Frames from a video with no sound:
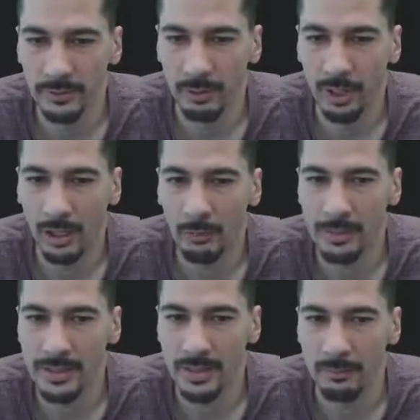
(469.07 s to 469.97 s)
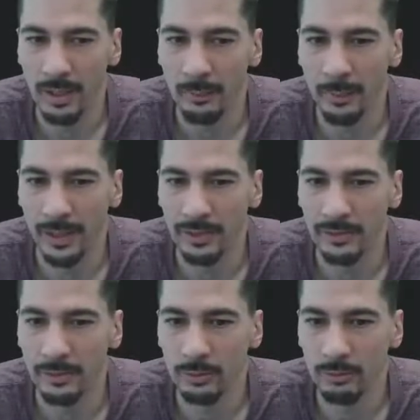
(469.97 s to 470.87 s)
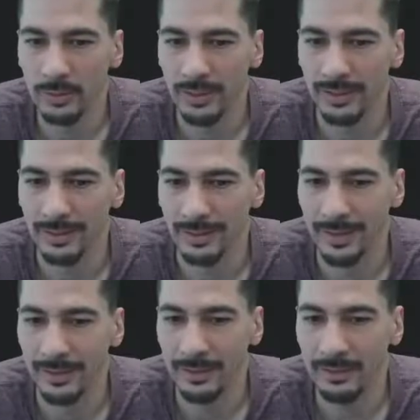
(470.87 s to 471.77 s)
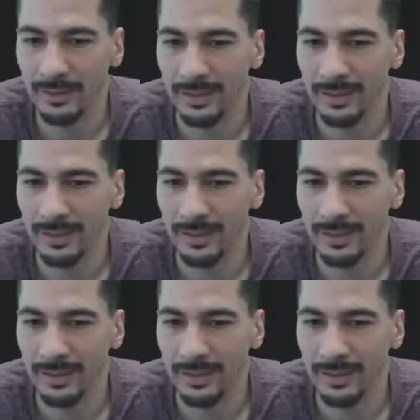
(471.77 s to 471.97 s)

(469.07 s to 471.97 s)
so I always keep my page zoom set to ninety,